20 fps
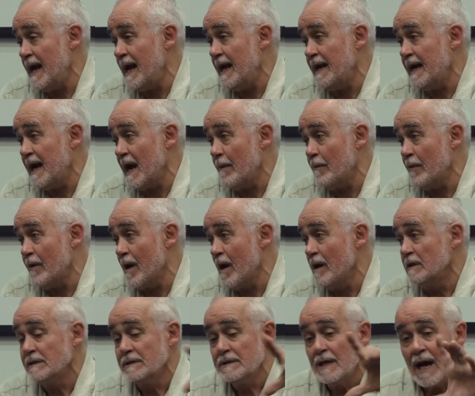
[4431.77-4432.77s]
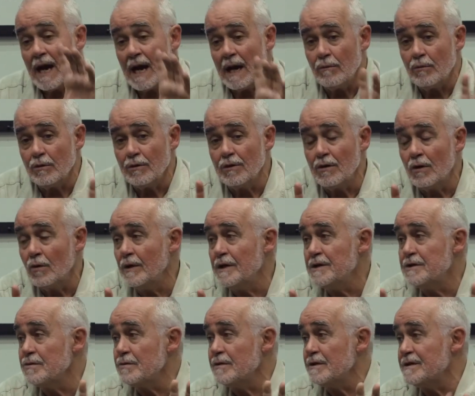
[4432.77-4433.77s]
A camera, I would go
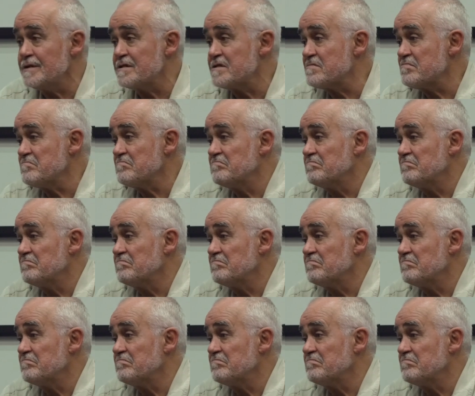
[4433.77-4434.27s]
into this